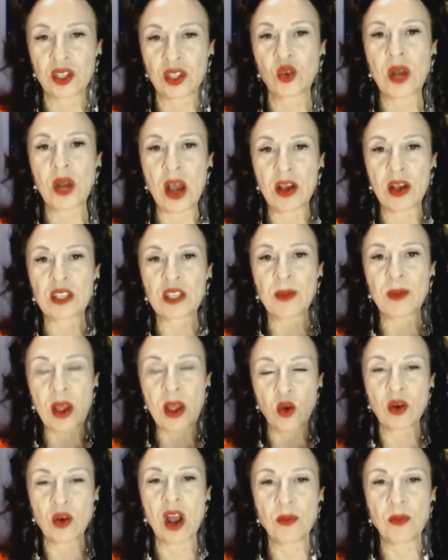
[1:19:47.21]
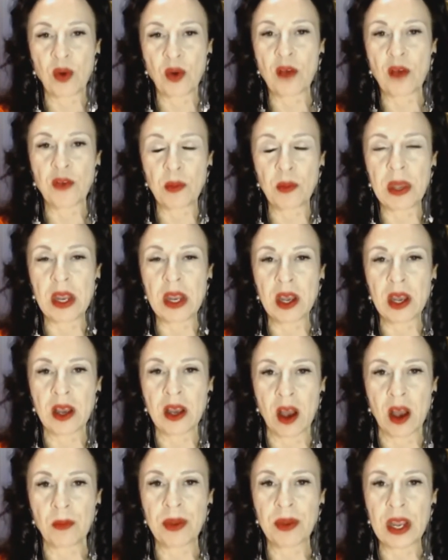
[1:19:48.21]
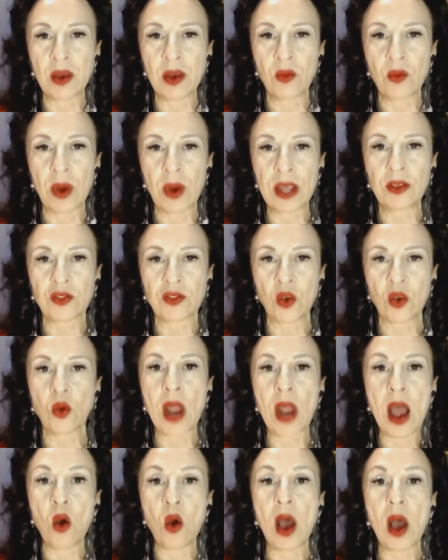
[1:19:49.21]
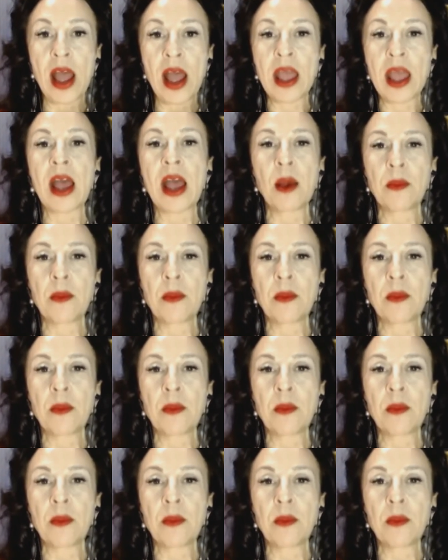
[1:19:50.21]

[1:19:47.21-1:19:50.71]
who now has my own nonprofit media company, right? So now I am